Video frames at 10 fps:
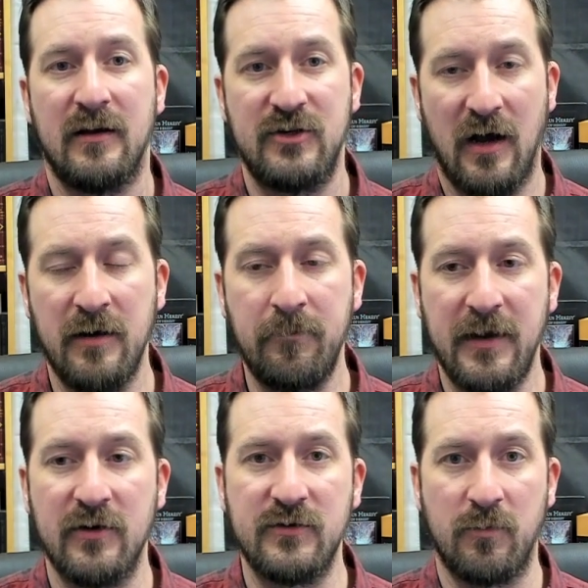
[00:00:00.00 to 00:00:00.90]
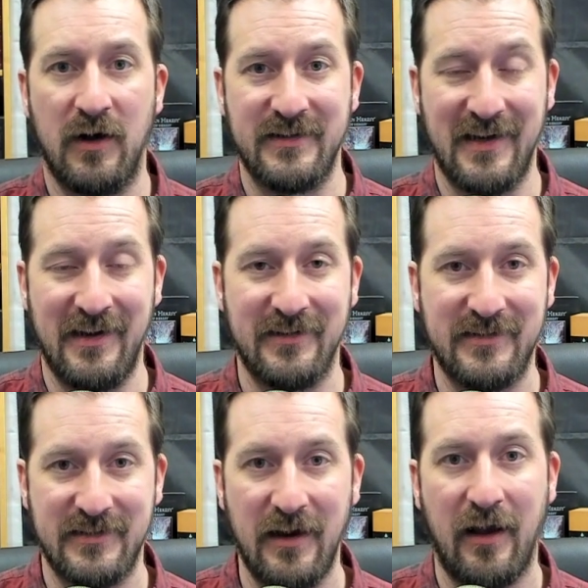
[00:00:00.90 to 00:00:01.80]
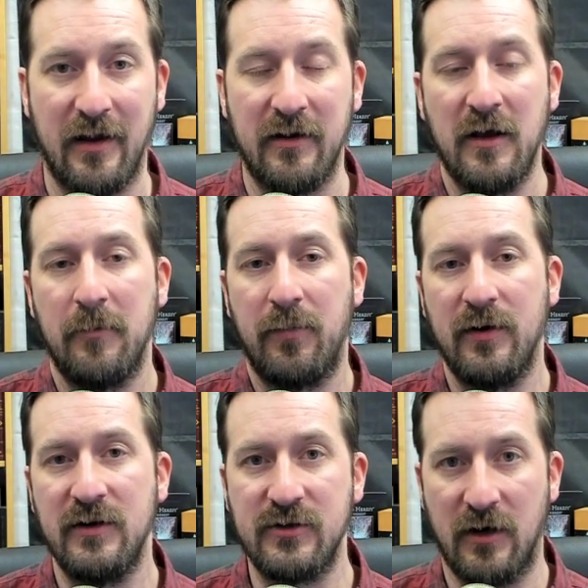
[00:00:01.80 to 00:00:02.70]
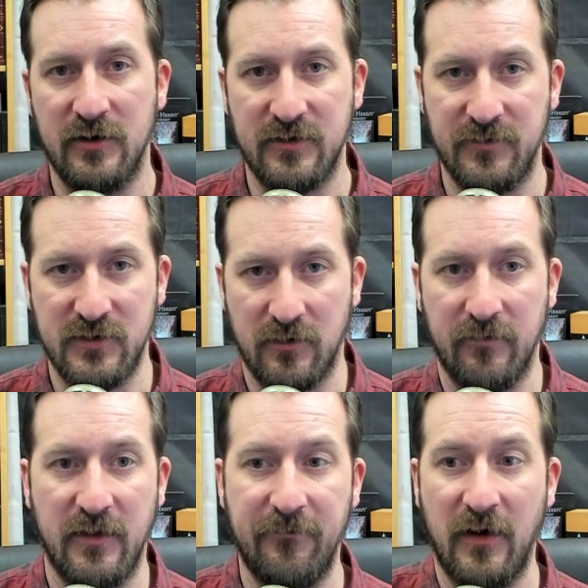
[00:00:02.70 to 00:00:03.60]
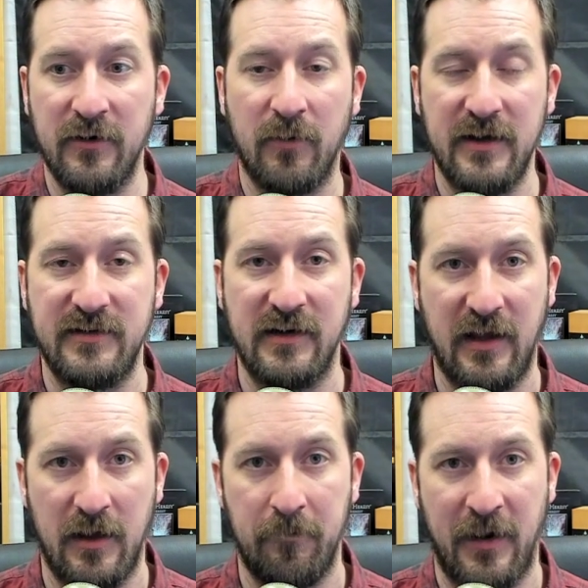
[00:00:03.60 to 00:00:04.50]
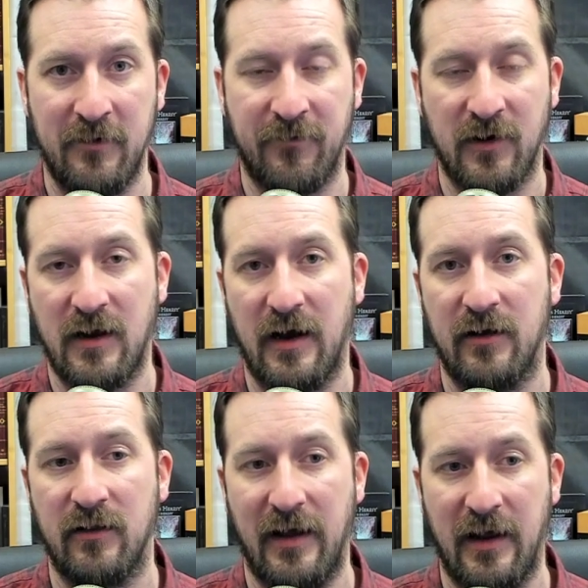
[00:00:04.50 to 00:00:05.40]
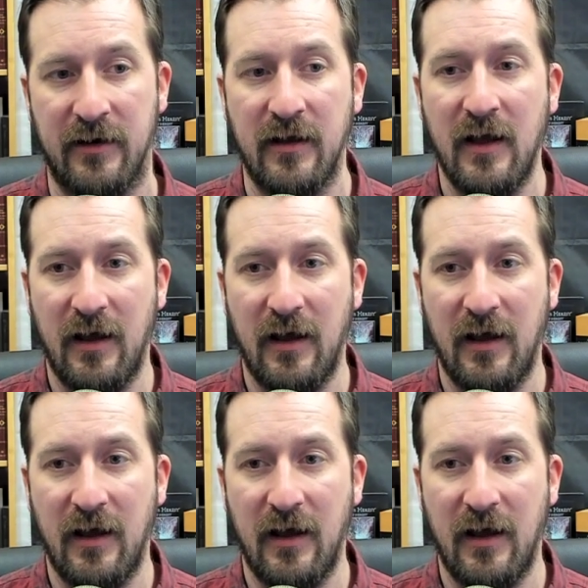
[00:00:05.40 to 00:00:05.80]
John Pierce was instead put in charge of sort of the fundraising campaign for Kyle and